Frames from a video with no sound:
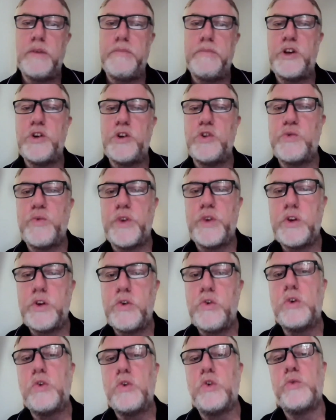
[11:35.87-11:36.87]
because we
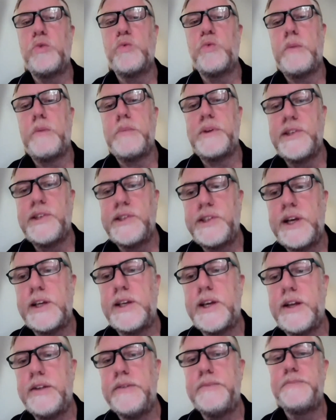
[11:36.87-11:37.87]
know, according to IPCC
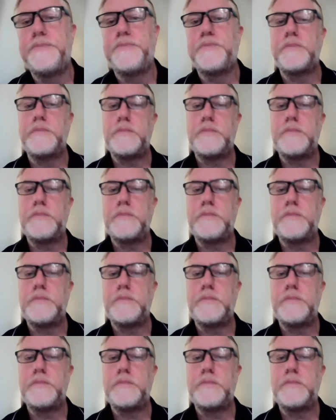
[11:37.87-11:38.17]
again,